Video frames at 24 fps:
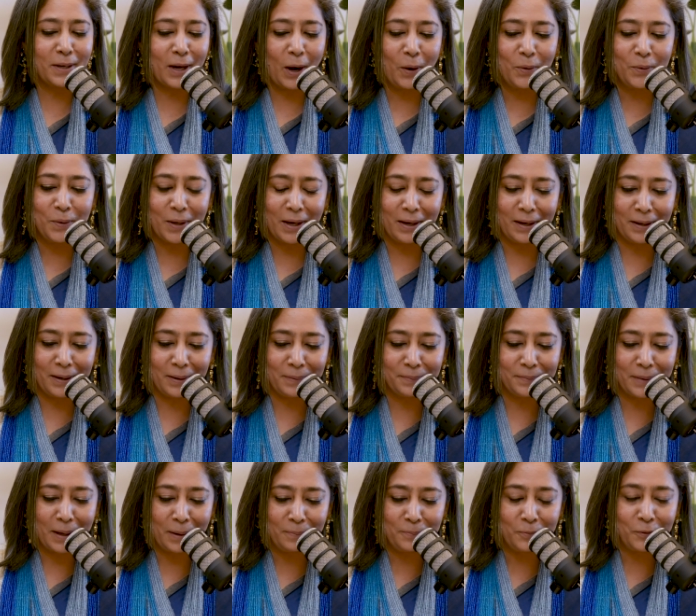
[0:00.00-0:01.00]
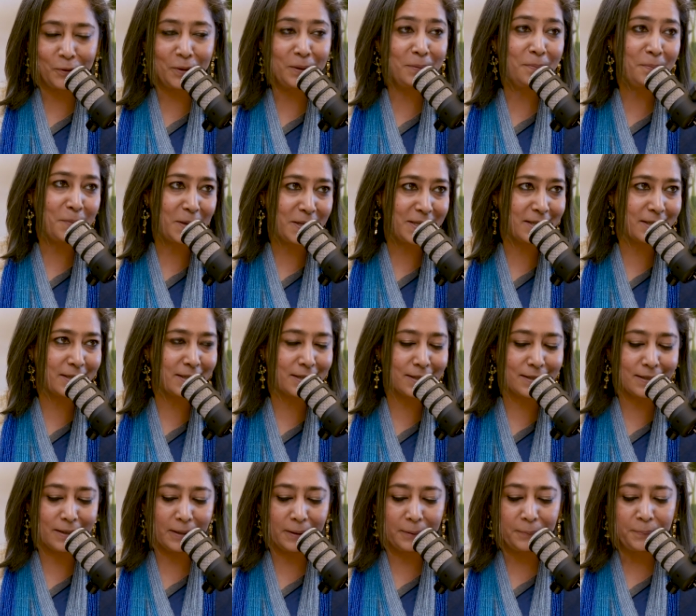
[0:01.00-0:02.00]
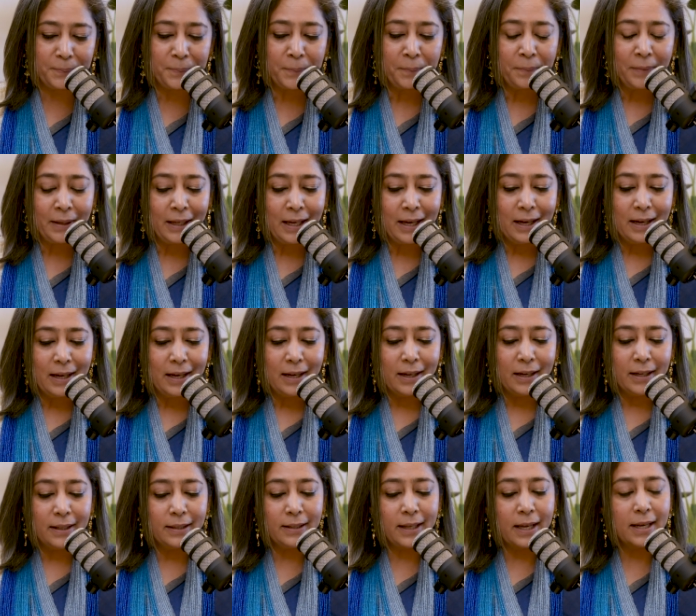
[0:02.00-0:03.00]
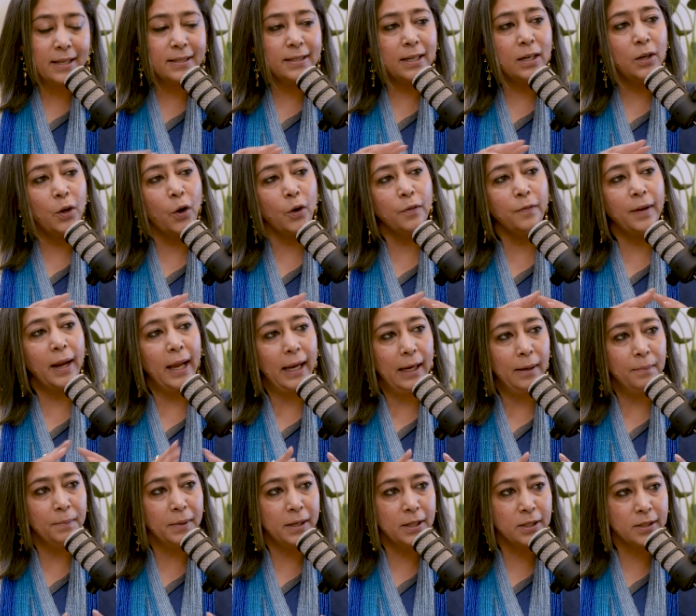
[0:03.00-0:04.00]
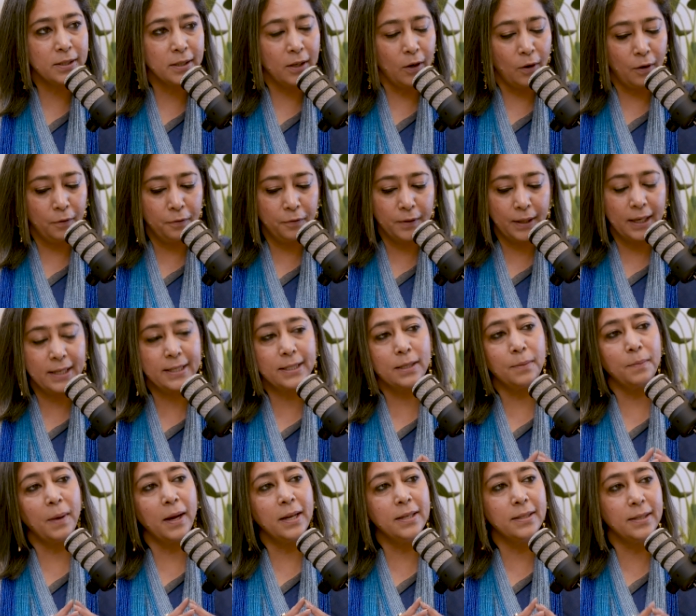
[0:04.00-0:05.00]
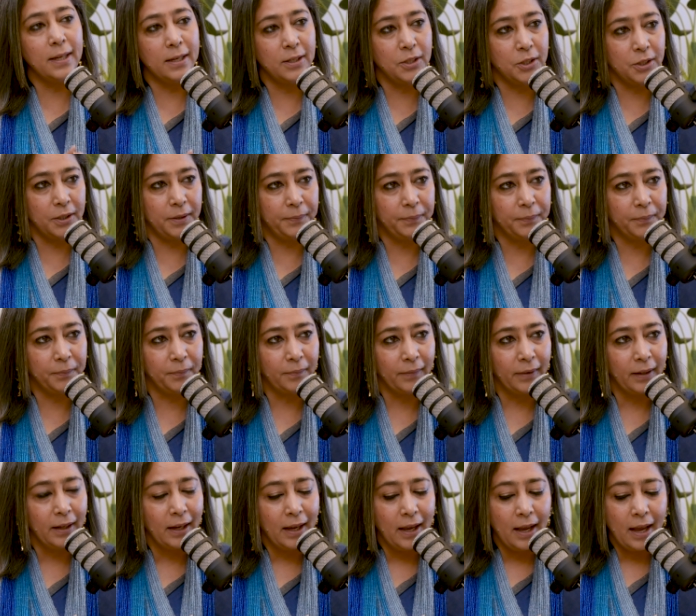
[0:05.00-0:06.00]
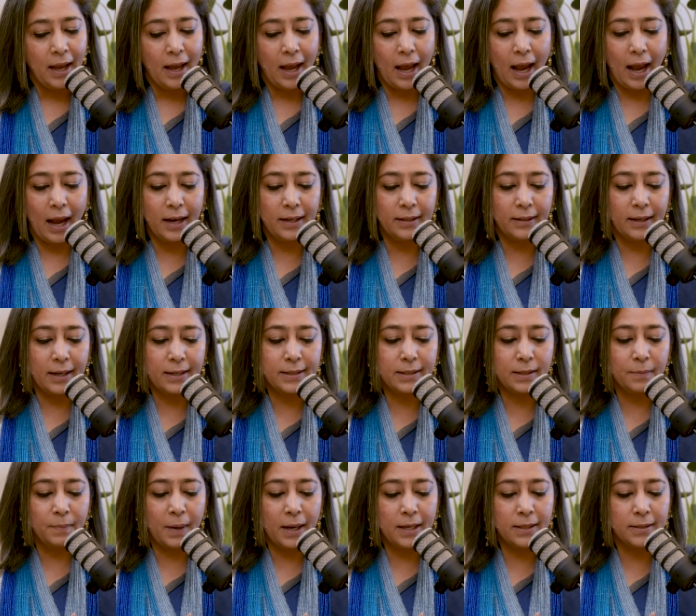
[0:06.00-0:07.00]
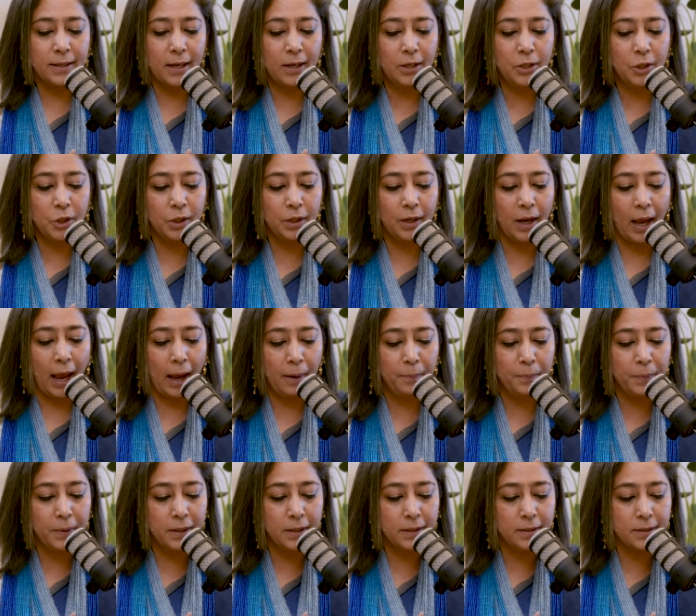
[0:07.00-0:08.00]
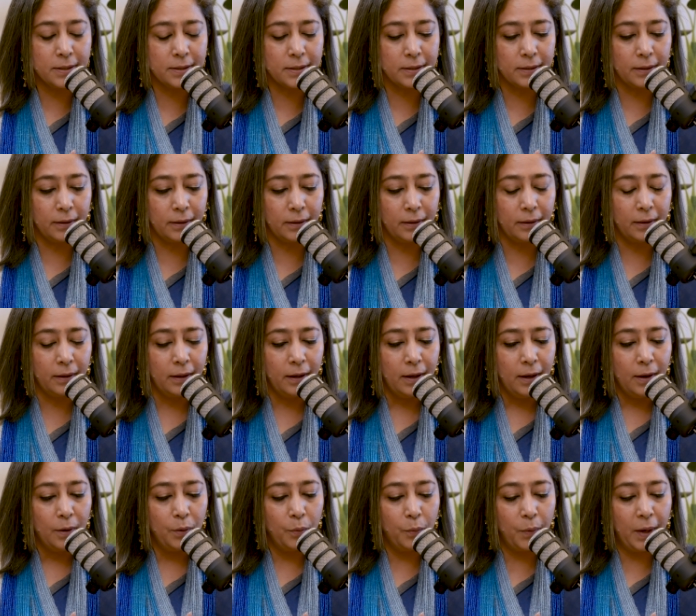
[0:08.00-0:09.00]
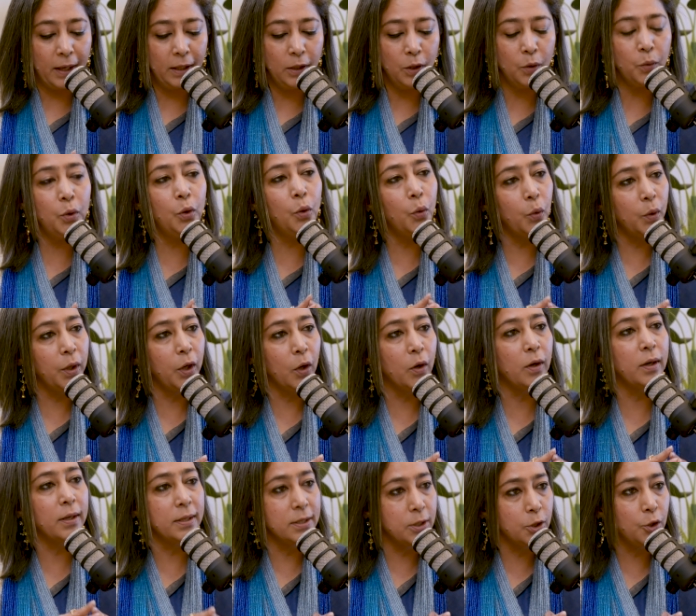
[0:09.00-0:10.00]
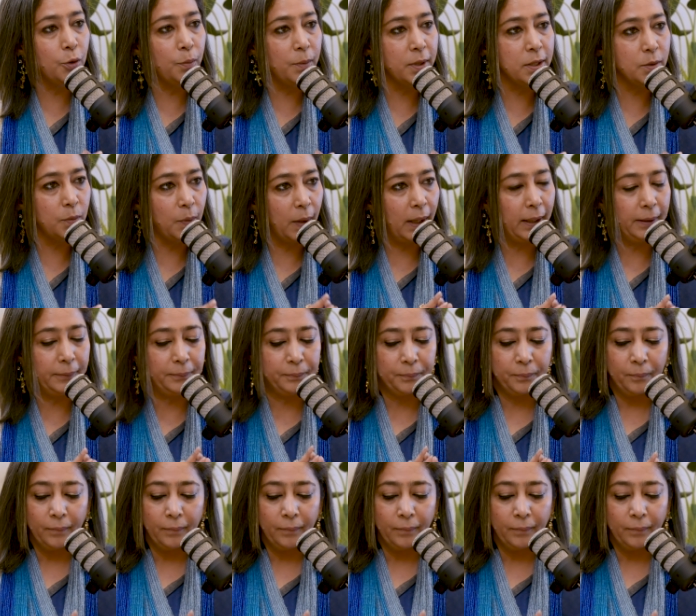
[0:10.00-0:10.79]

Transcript: ground uh, upward businesses here. There is a lot of element of customization and customization happens uh, when you know your consumers well.